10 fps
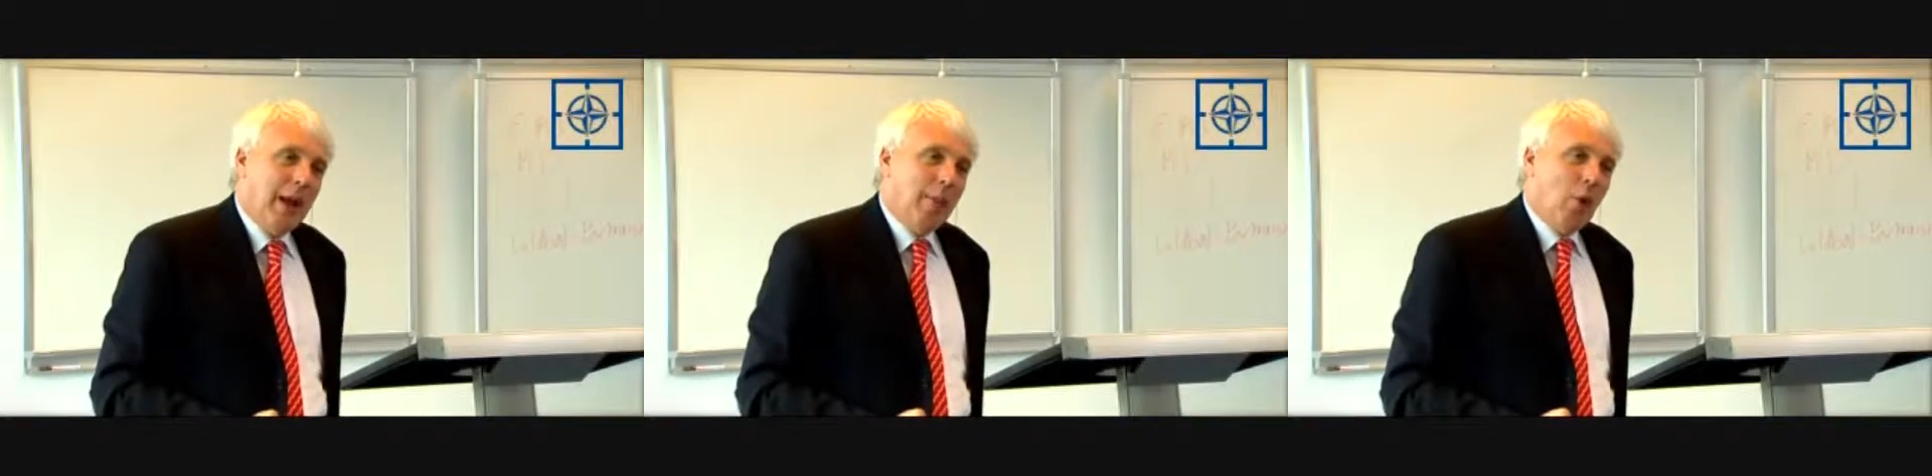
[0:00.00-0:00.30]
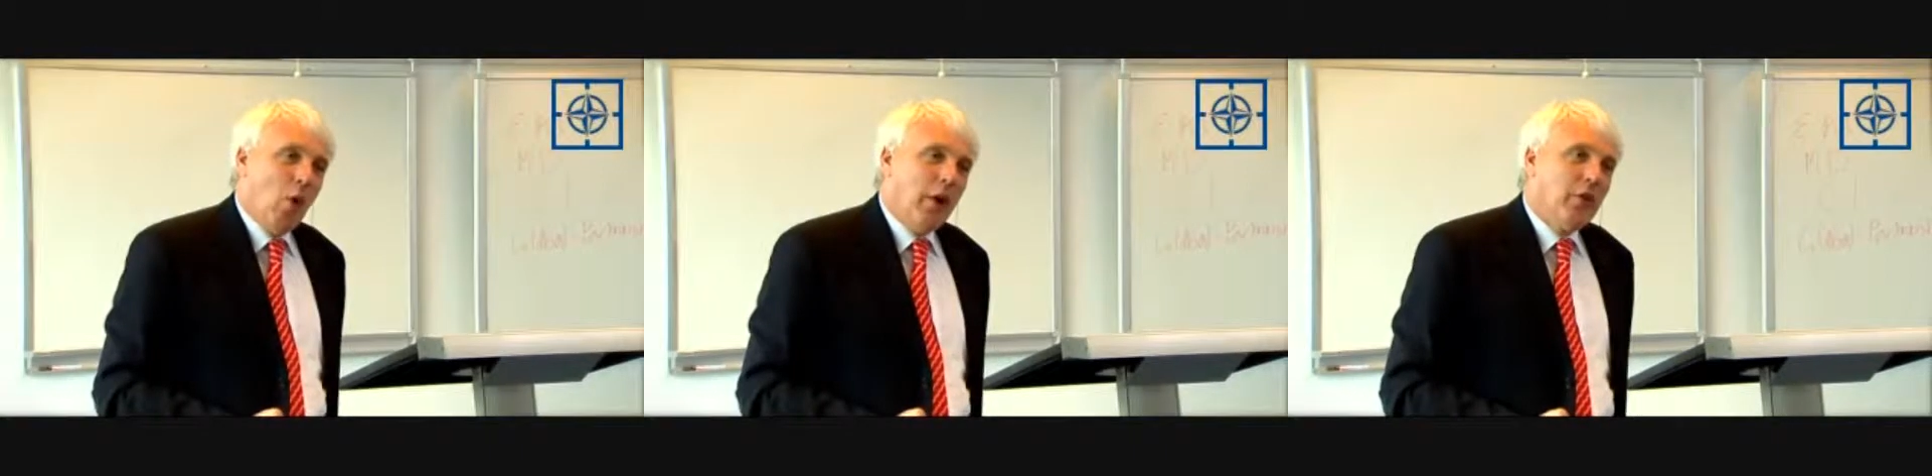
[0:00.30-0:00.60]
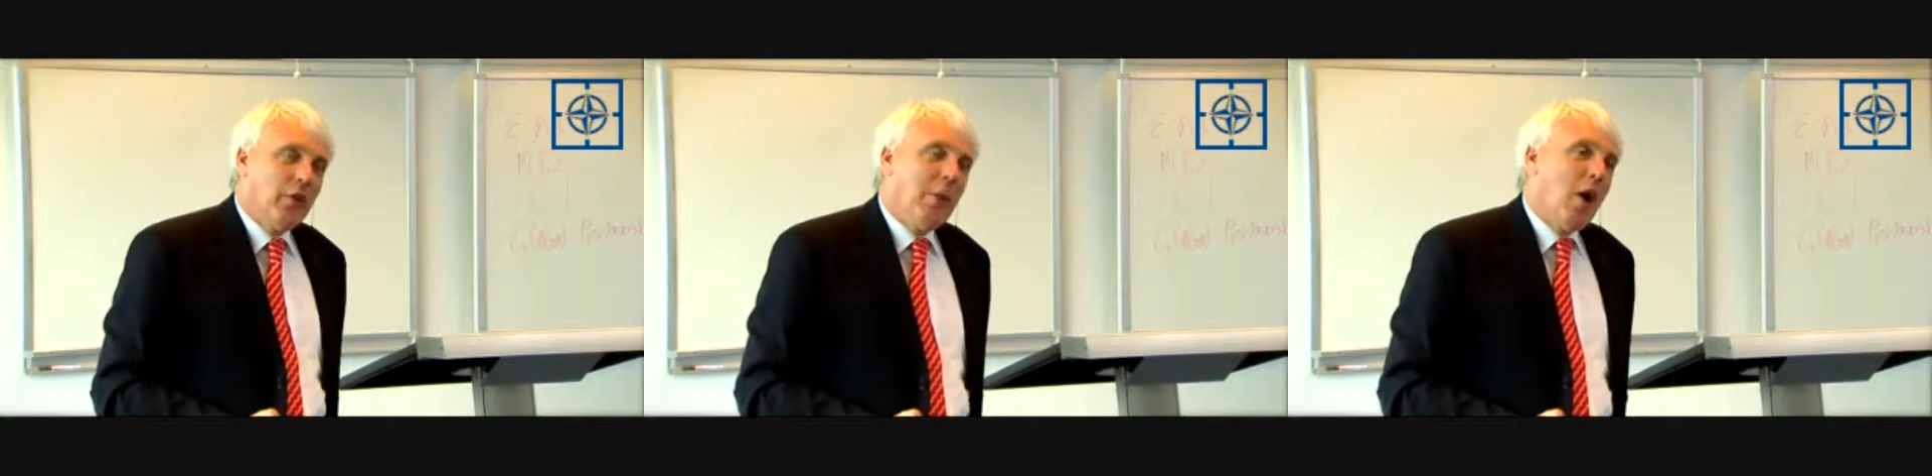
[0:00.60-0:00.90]
but what
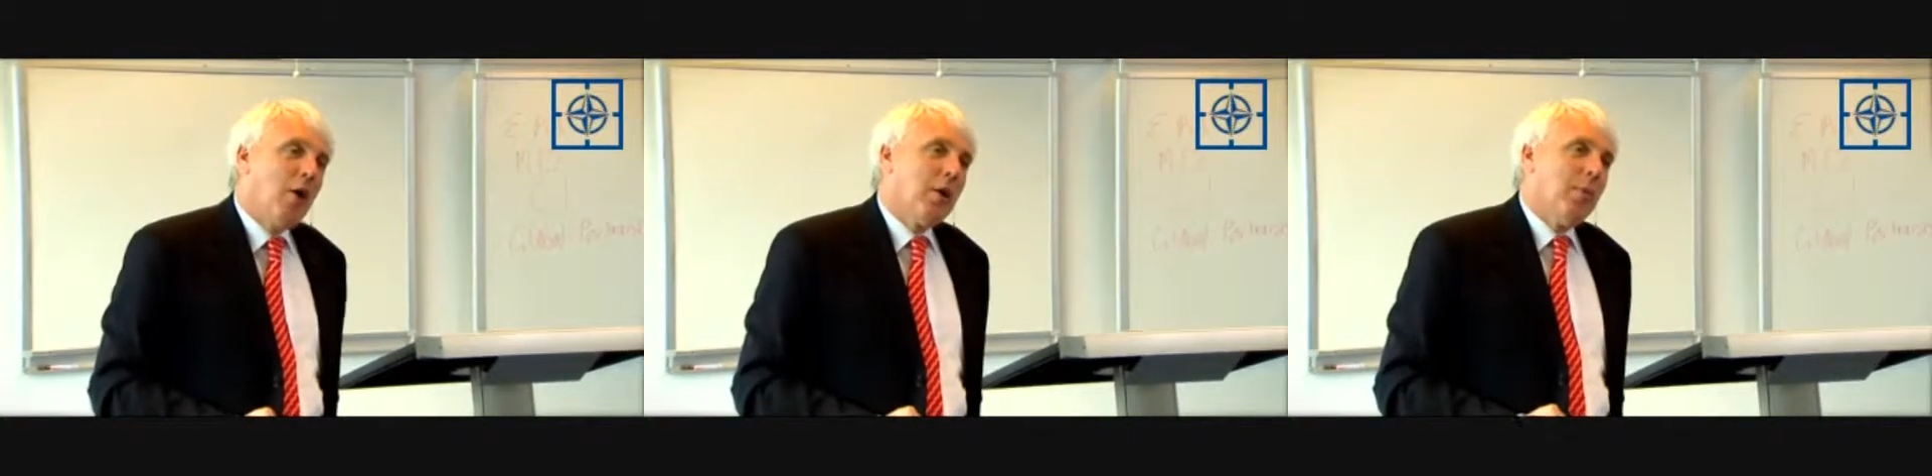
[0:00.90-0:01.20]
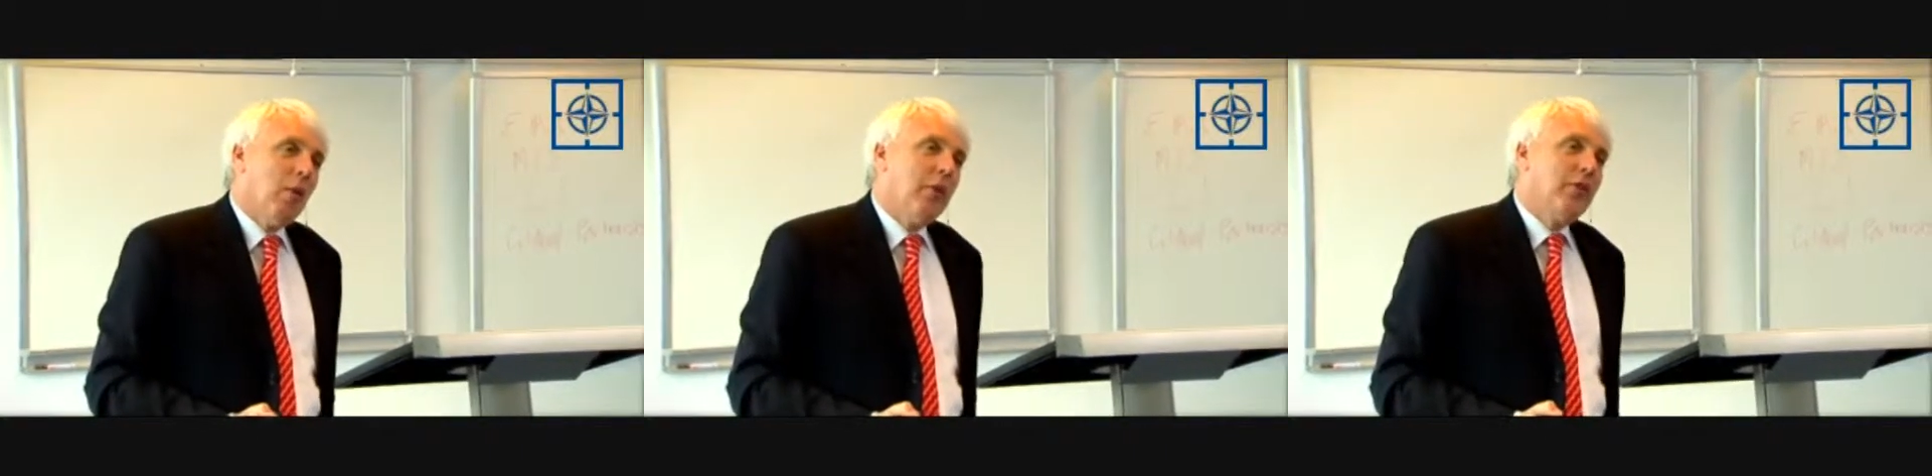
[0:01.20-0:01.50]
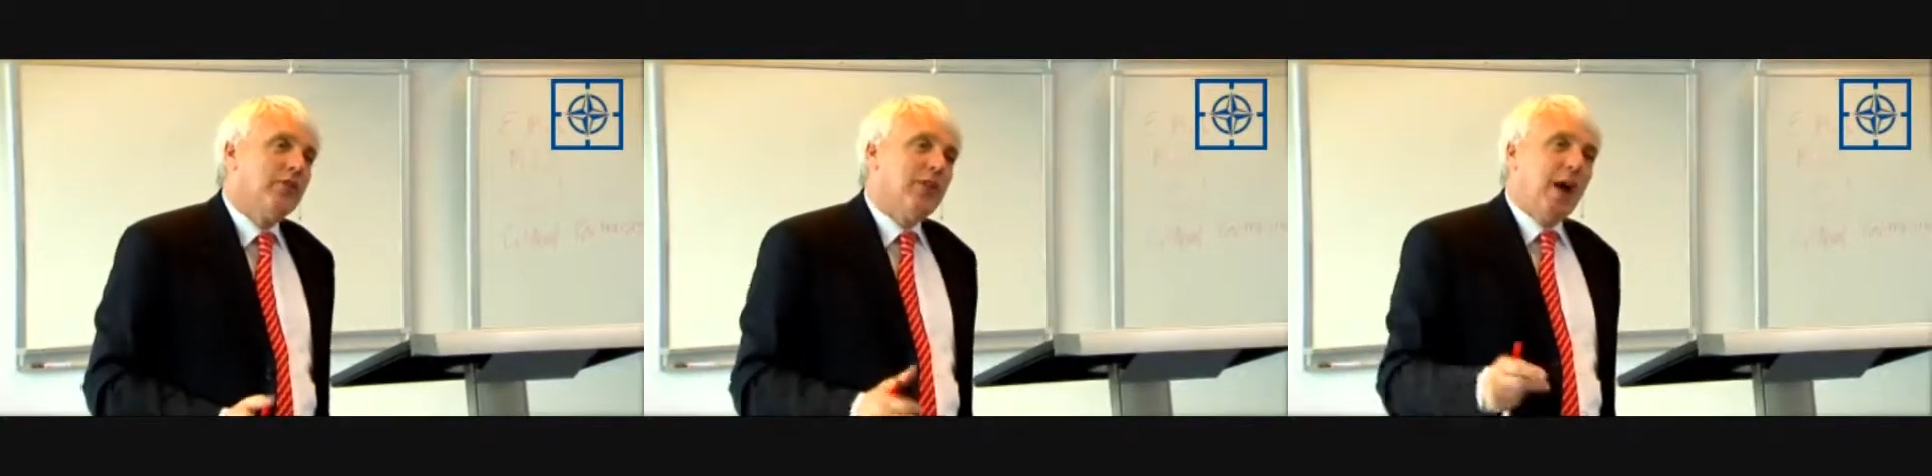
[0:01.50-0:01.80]
is remarkable is
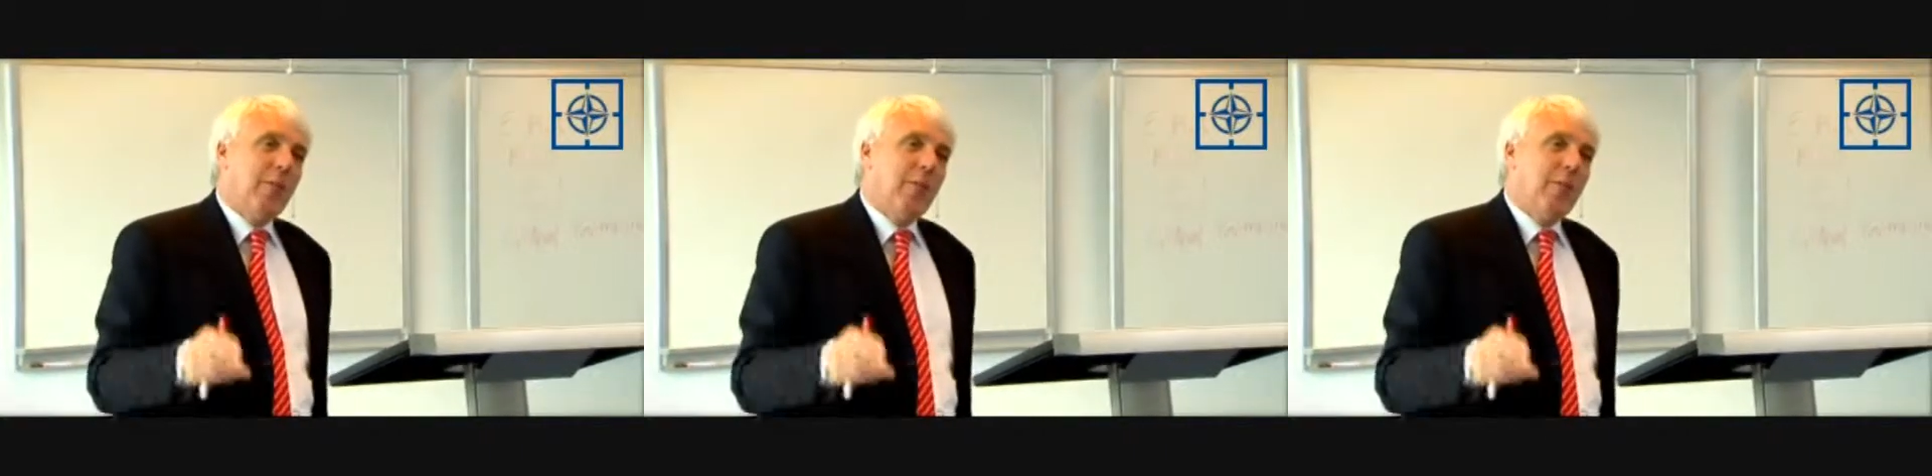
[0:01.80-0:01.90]
it's now